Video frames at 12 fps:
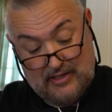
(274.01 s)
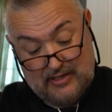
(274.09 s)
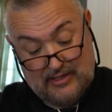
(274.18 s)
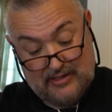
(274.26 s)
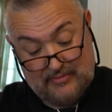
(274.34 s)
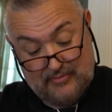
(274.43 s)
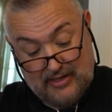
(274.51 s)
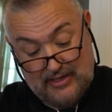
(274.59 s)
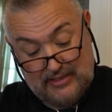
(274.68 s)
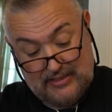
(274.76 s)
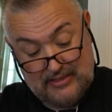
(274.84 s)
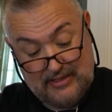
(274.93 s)
and I
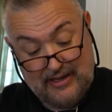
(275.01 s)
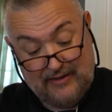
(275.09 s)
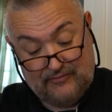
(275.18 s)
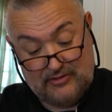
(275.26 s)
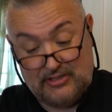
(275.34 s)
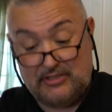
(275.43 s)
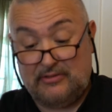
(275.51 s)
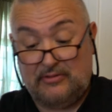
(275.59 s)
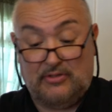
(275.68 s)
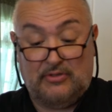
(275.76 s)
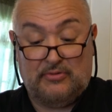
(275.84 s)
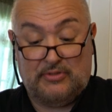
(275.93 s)
might have to still
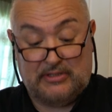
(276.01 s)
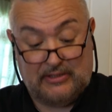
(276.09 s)
use